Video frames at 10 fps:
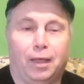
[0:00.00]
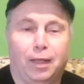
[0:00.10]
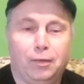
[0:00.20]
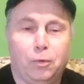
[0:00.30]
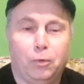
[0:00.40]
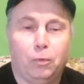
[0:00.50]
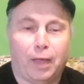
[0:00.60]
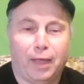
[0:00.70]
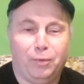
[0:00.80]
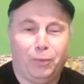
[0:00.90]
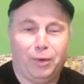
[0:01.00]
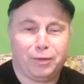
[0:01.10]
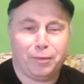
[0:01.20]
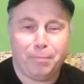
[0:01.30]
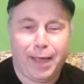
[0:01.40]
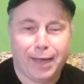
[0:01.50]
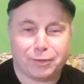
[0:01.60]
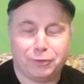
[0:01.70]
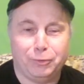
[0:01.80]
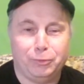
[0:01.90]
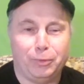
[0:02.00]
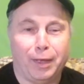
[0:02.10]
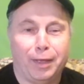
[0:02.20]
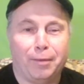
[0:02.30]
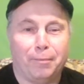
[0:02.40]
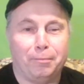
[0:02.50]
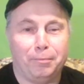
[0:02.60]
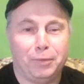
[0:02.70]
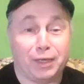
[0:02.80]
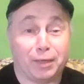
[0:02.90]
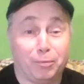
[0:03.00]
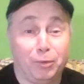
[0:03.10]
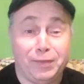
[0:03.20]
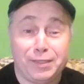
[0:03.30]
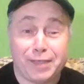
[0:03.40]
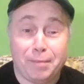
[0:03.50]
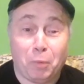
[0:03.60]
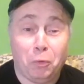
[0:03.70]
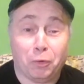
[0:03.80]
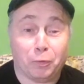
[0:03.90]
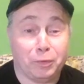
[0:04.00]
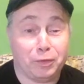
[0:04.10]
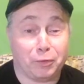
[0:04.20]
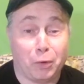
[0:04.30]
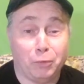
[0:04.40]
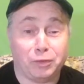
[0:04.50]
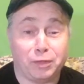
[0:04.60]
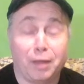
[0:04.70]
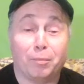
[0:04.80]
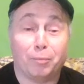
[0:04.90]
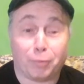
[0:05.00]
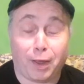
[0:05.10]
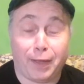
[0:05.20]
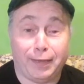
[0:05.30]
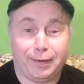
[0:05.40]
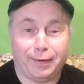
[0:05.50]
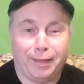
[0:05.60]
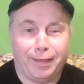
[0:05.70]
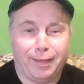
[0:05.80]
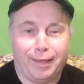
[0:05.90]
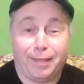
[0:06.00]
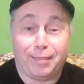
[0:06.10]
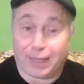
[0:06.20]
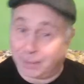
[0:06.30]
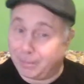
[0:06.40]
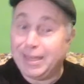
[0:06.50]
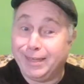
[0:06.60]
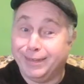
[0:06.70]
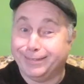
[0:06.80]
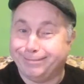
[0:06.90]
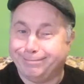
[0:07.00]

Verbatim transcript: Hello, and welcome back to Music, Movies, and More with your host, Brian. That's me.